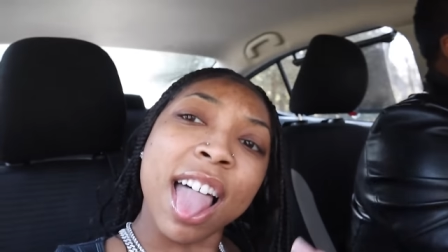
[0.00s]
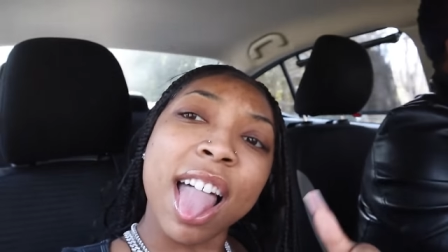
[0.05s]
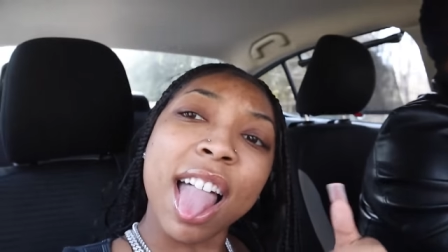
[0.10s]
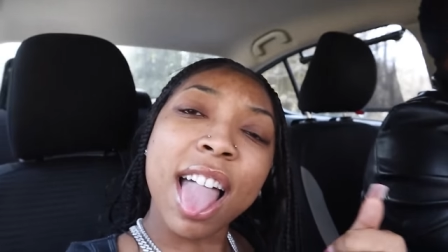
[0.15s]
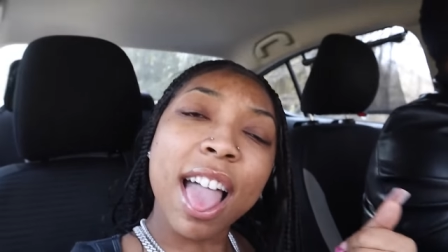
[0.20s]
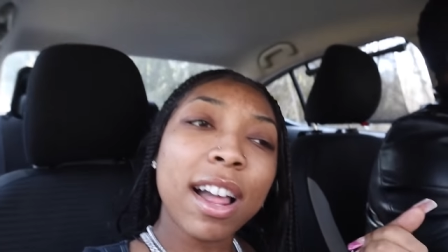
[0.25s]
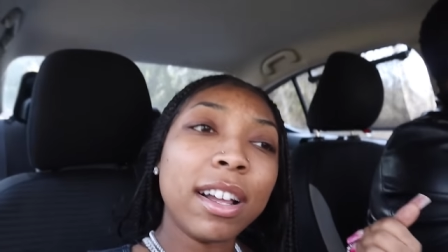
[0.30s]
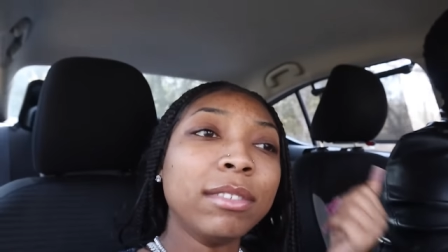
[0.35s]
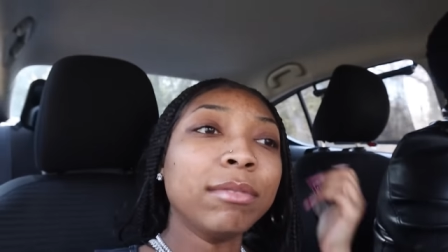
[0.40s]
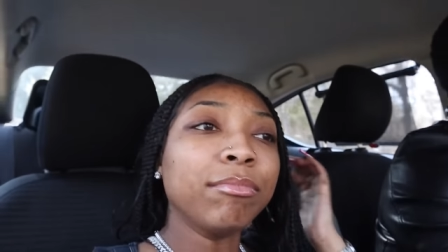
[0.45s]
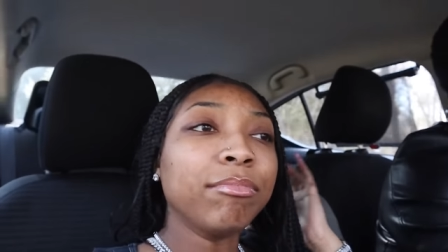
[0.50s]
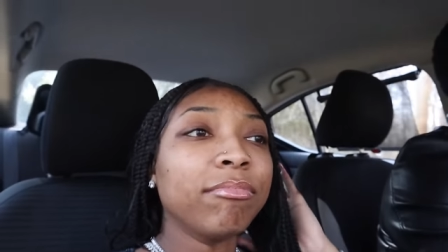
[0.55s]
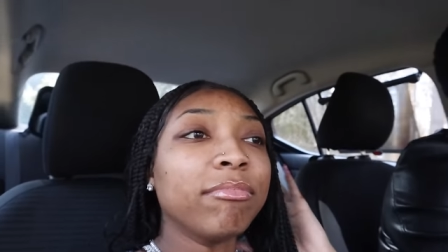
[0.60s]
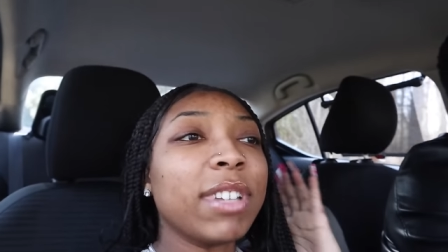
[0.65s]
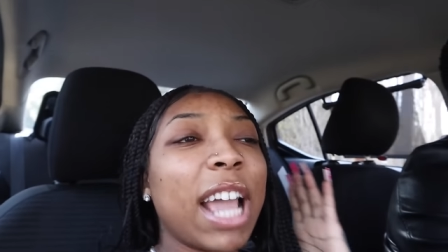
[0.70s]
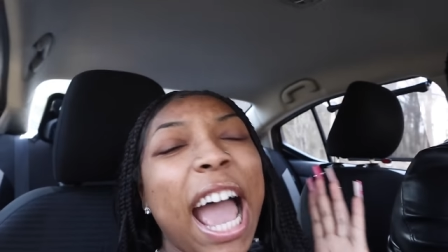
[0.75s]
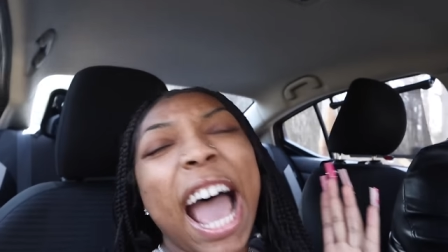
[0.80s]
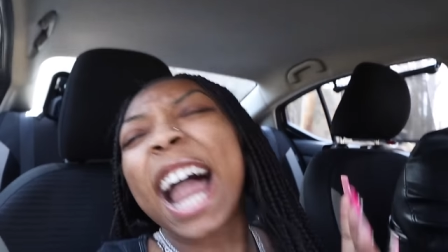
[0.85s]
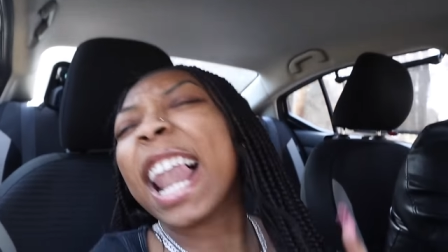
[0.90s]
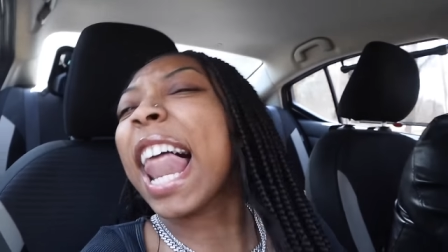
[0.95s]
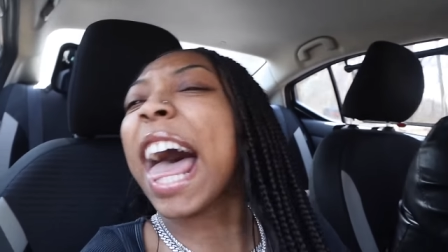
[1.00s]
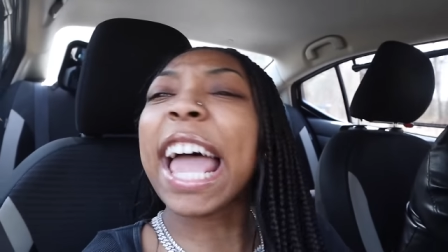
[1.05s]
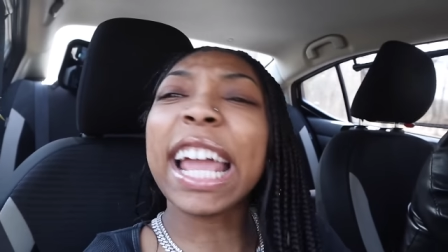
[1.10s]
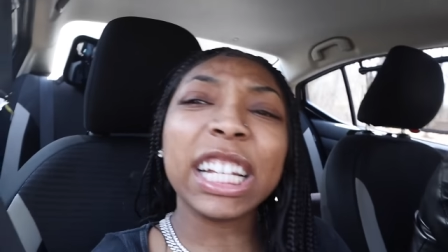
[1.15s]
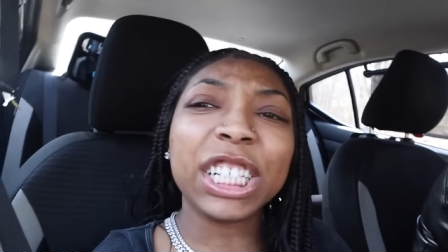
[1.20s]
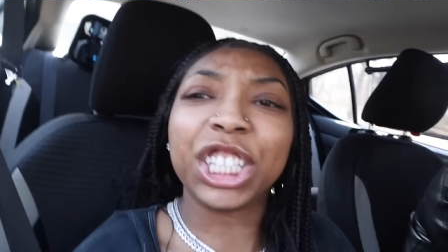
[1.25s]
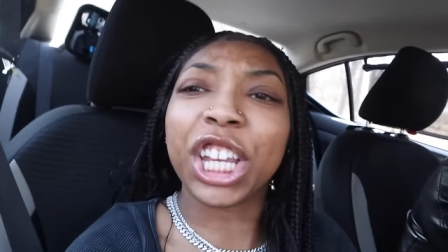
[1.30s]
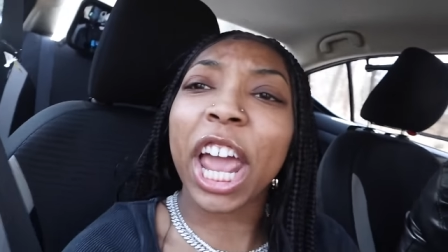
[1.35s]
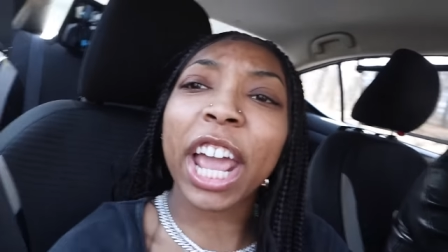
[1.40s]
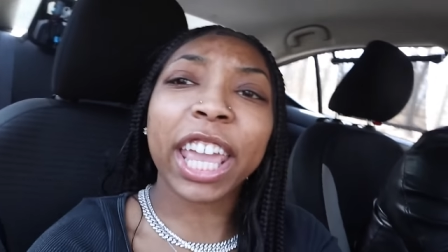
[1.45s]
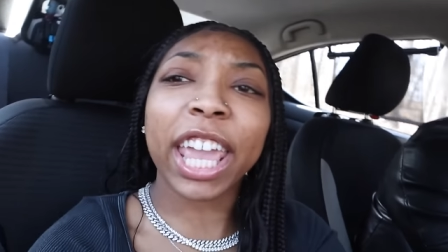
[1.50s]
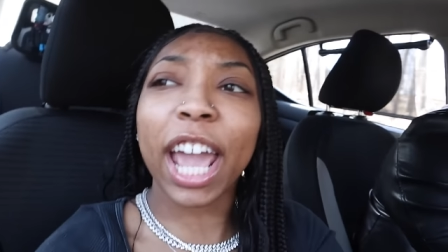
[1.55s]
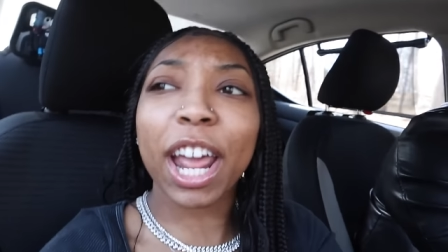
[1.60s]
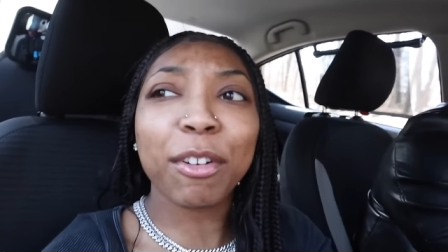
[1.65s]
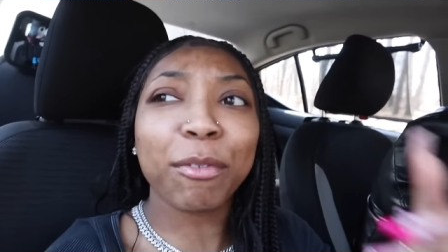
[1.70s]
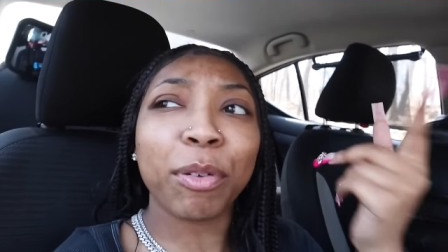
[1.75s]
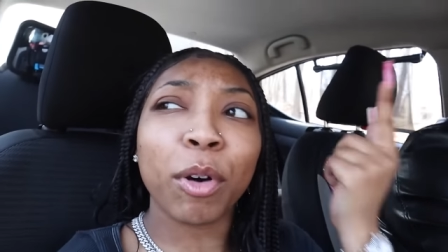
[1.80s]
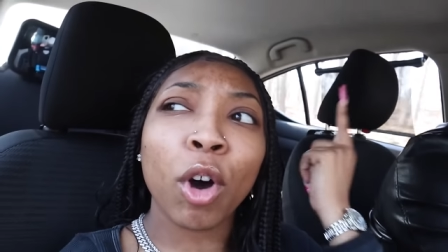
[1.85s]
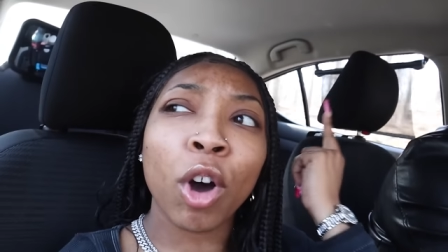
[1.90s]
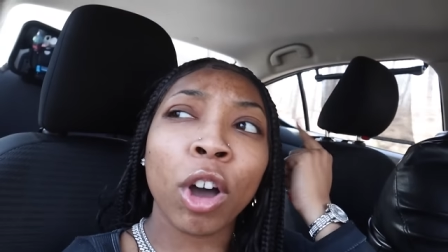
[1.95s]
Big oh, up curry chicken,
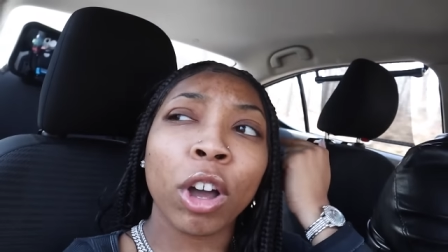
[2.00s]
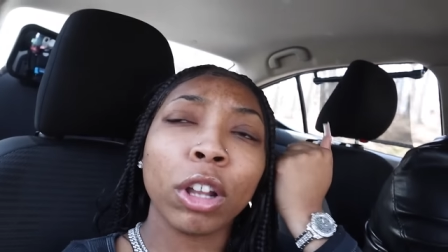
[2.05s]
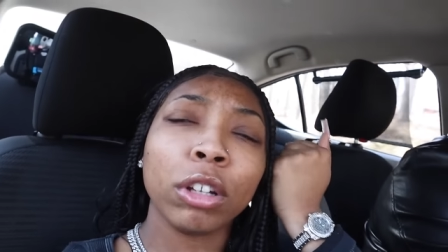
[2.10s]
chicken